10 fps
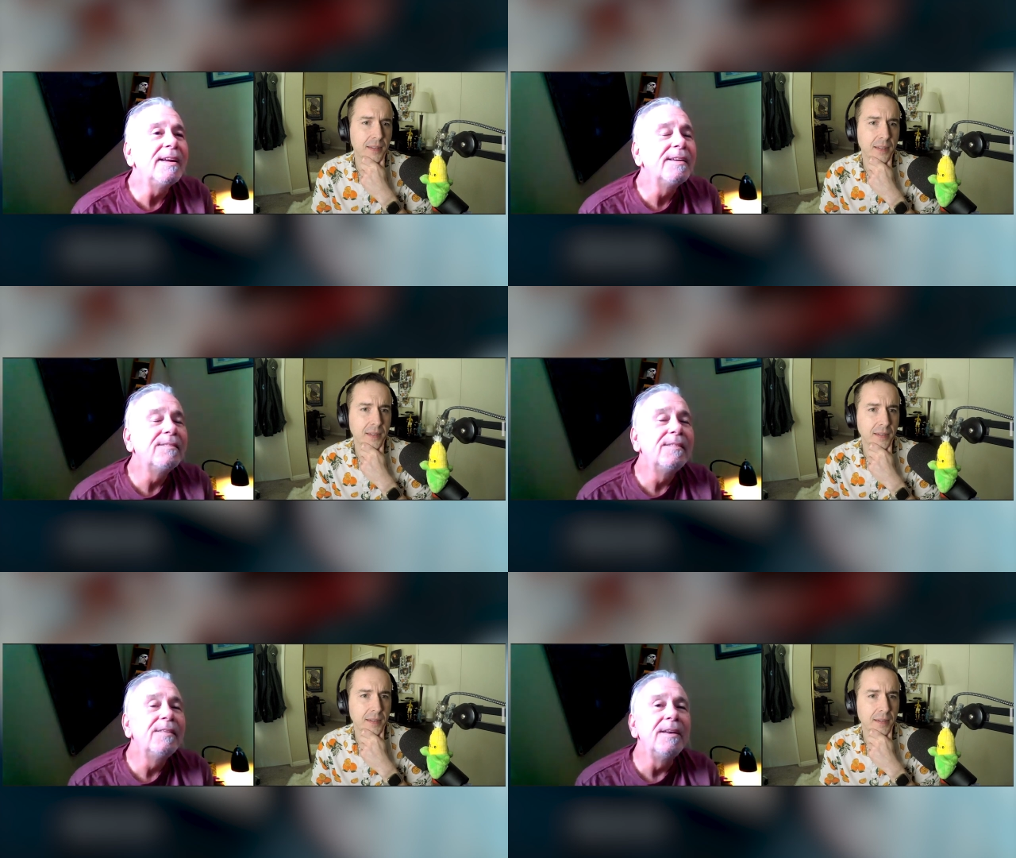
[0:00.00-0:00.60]

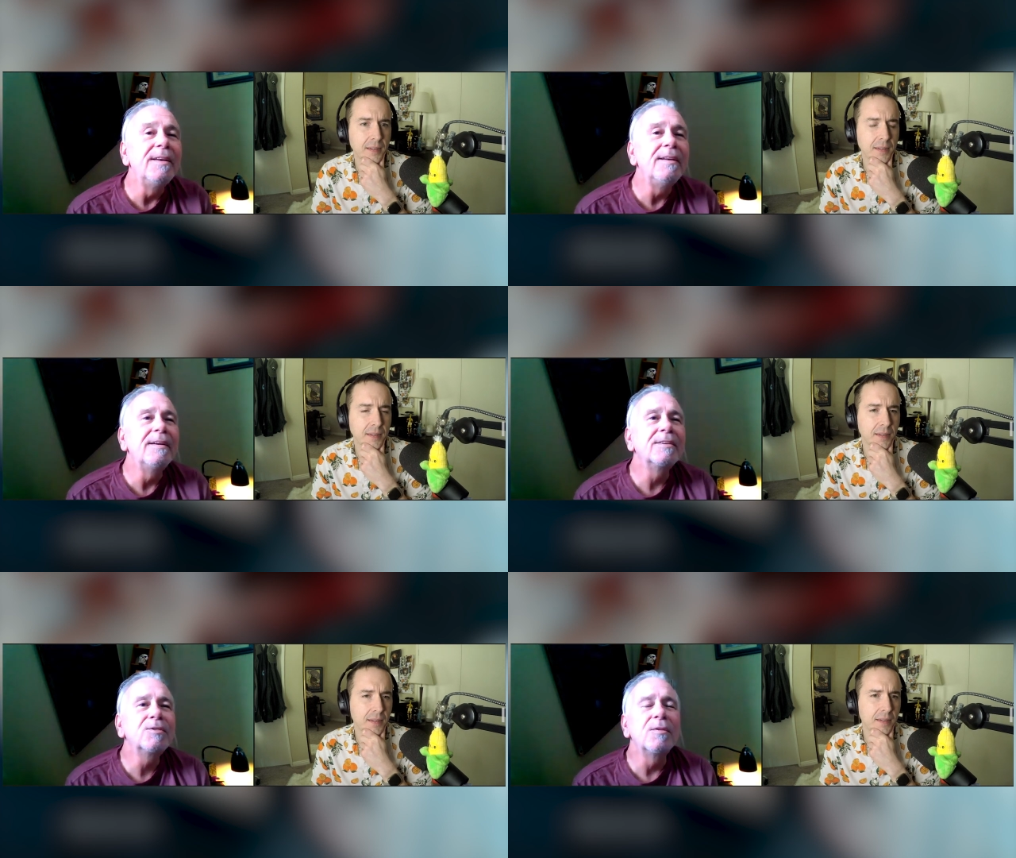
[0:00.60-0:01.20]
Speaker 1: in uh,
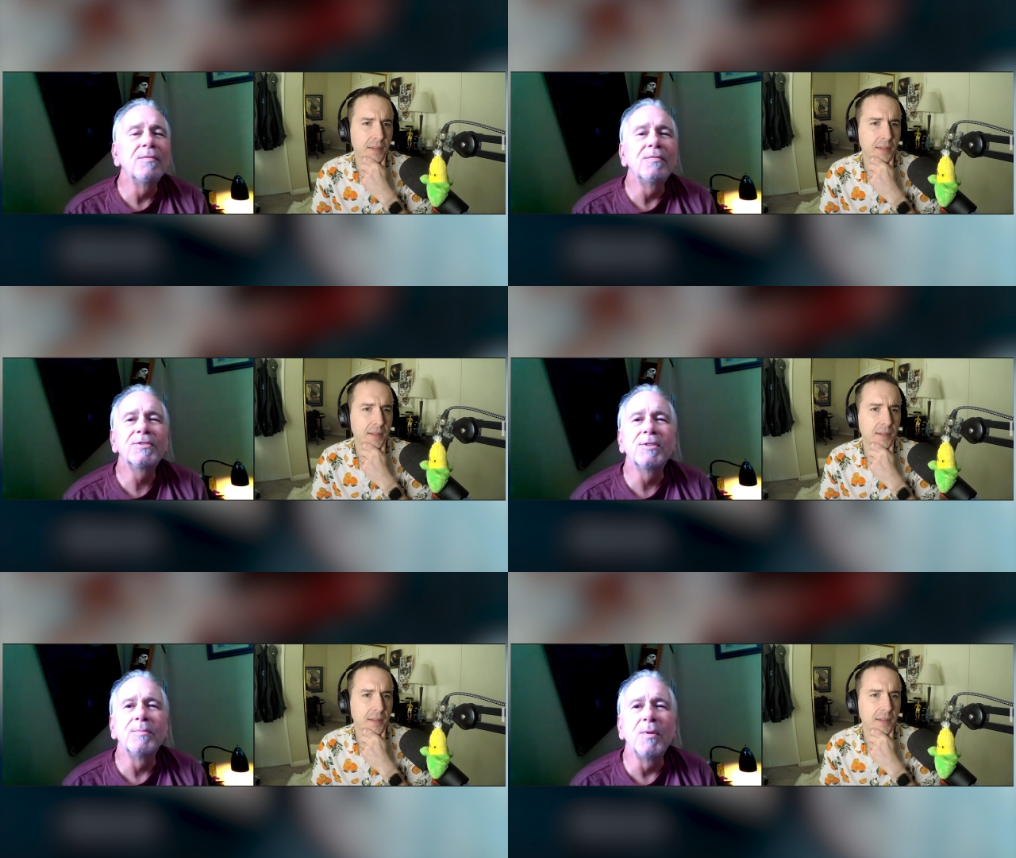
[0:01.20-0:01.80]
sort of
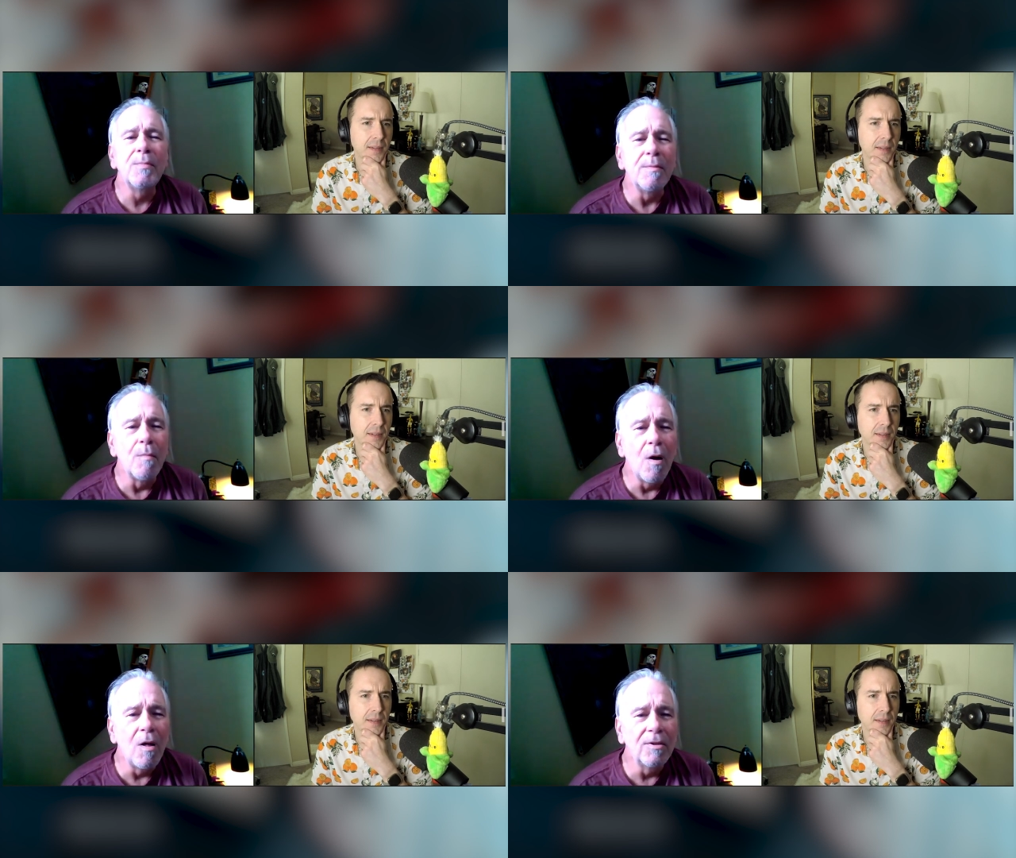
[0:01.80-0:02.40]
suburban
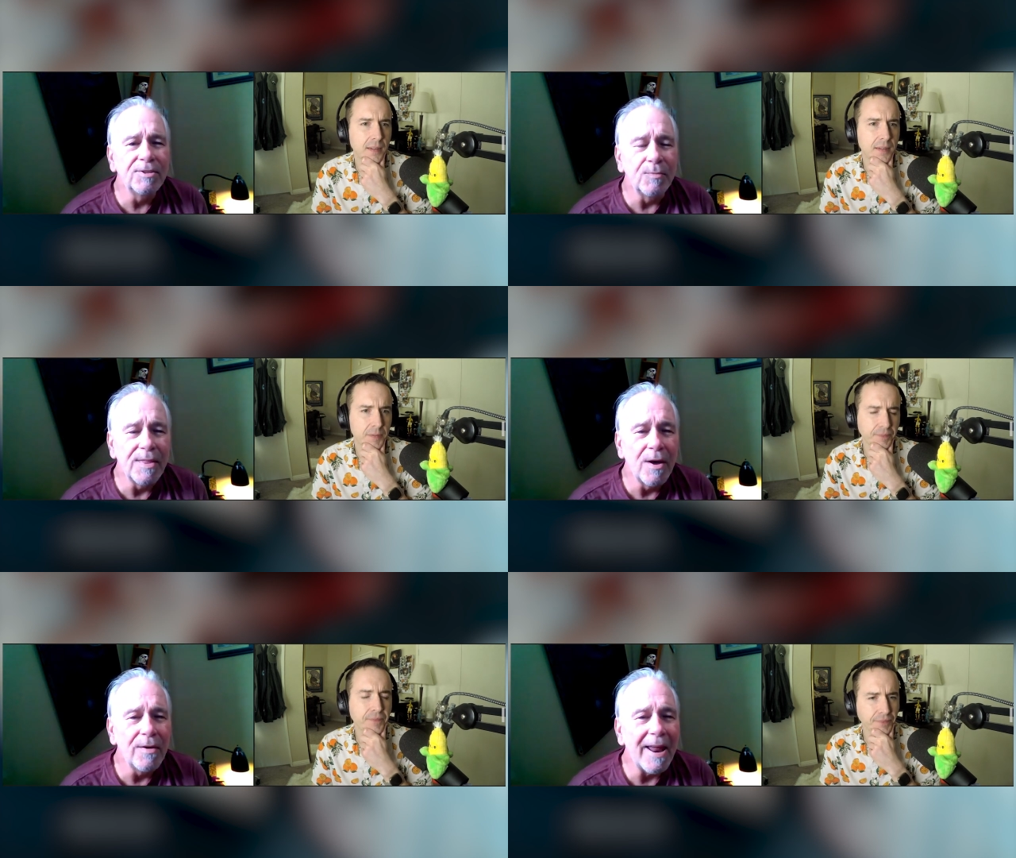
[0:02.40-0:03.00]
malls
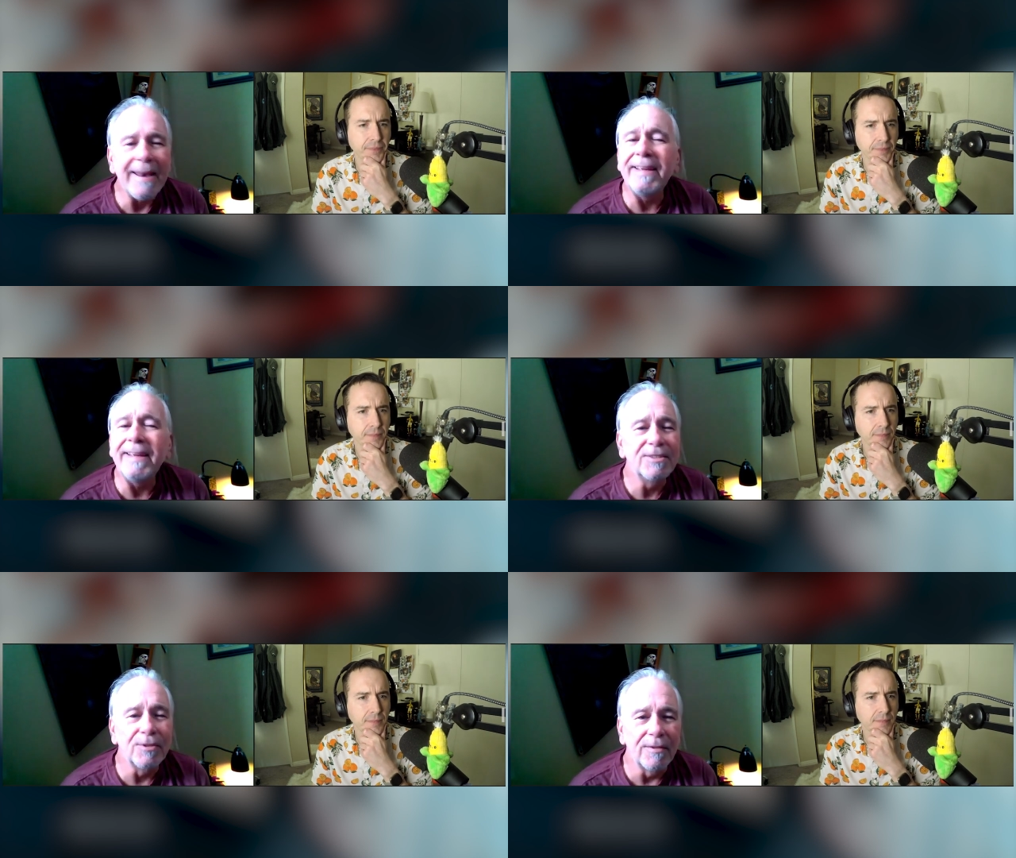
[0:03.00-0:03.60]
without any
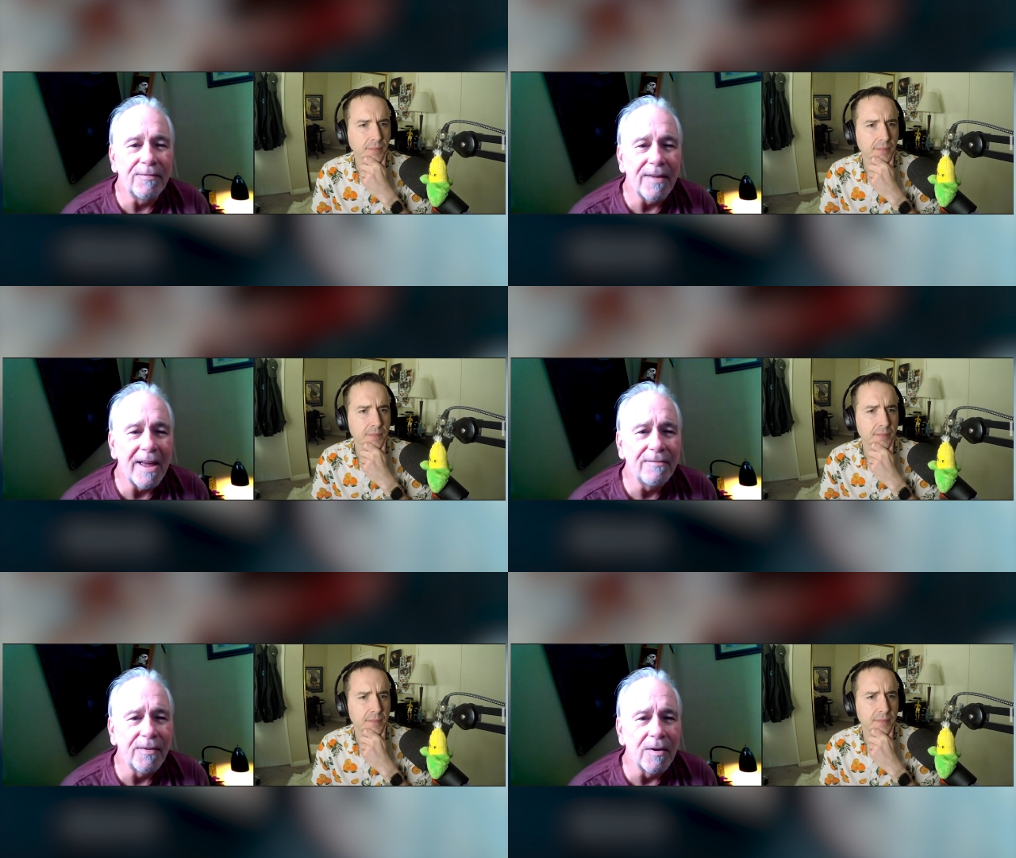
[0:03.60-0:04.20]
sort of
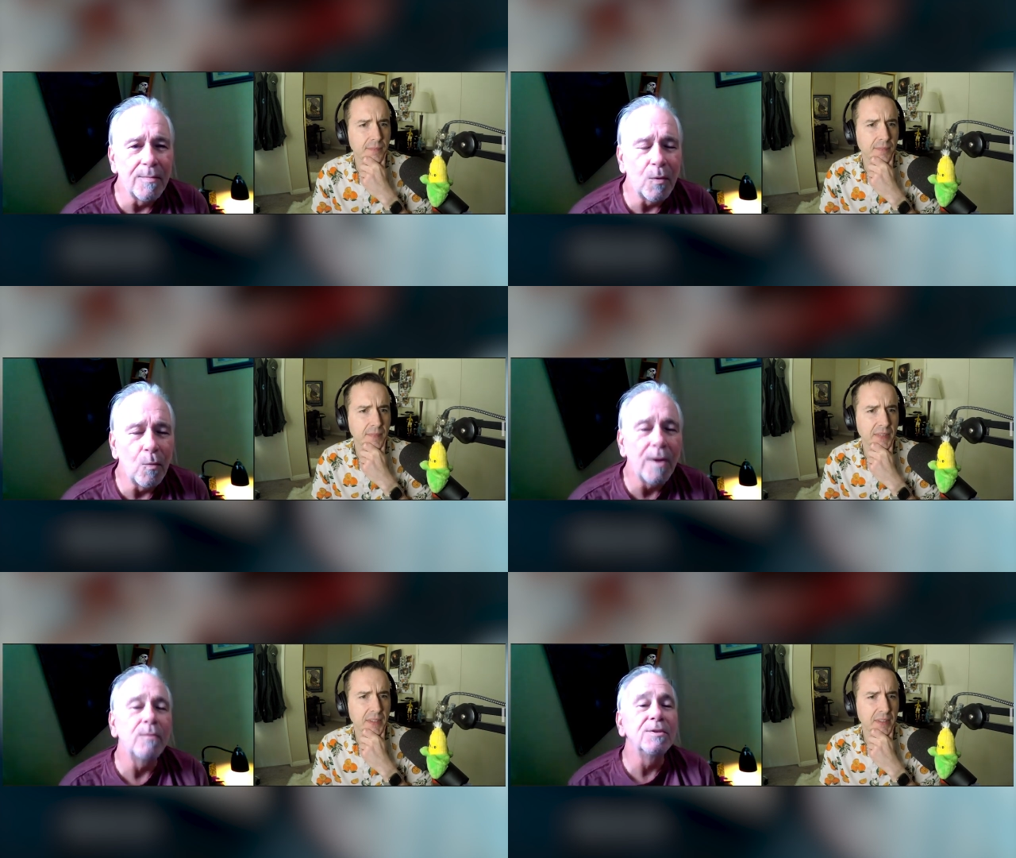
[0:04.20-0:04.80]
fanfare about
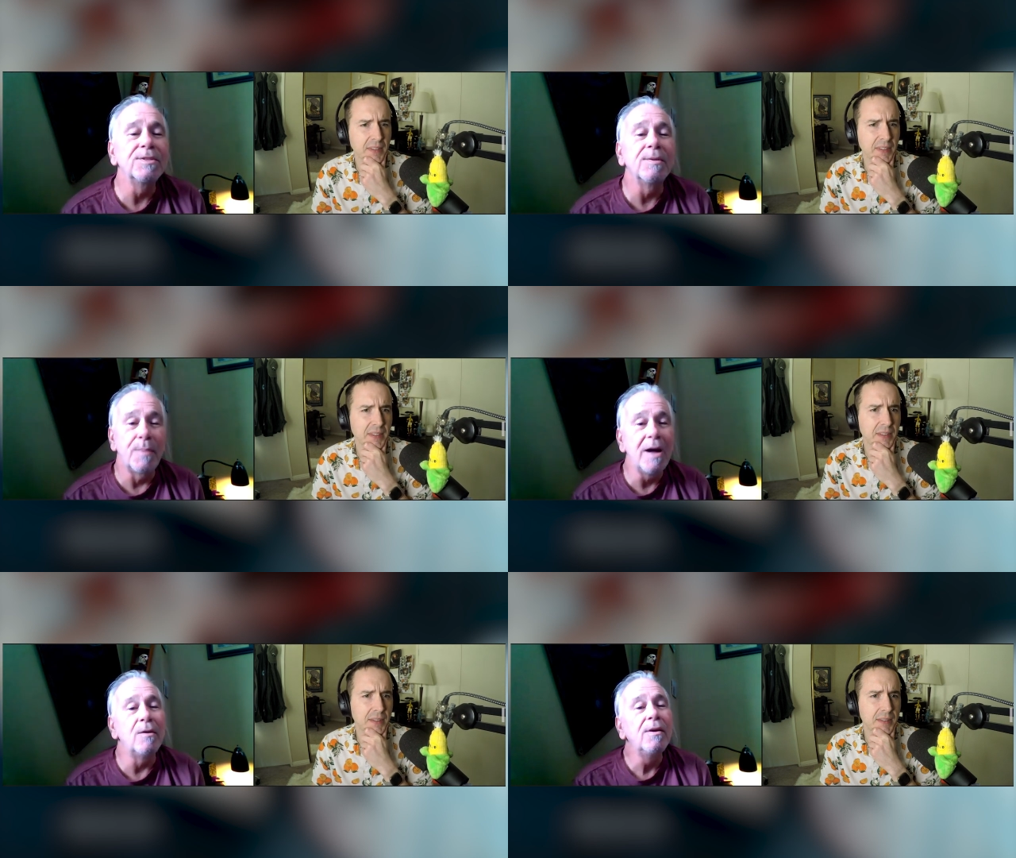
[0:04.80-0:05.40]
what it was
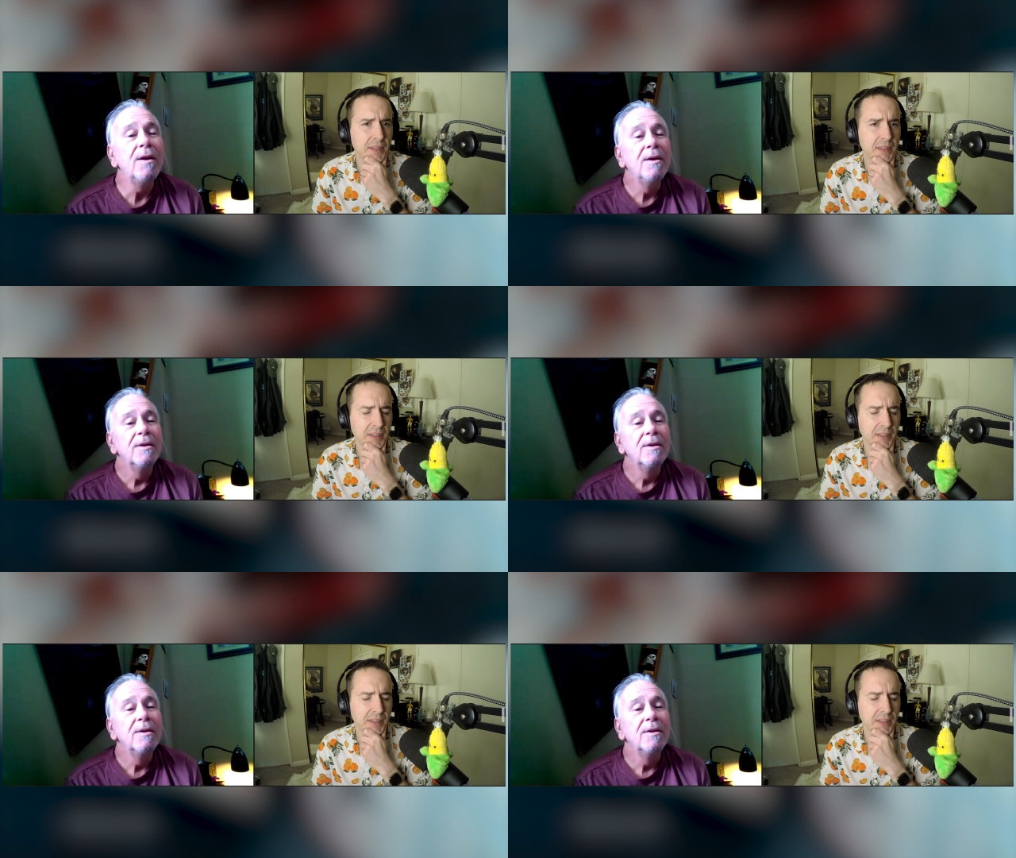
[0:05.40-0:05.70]
about.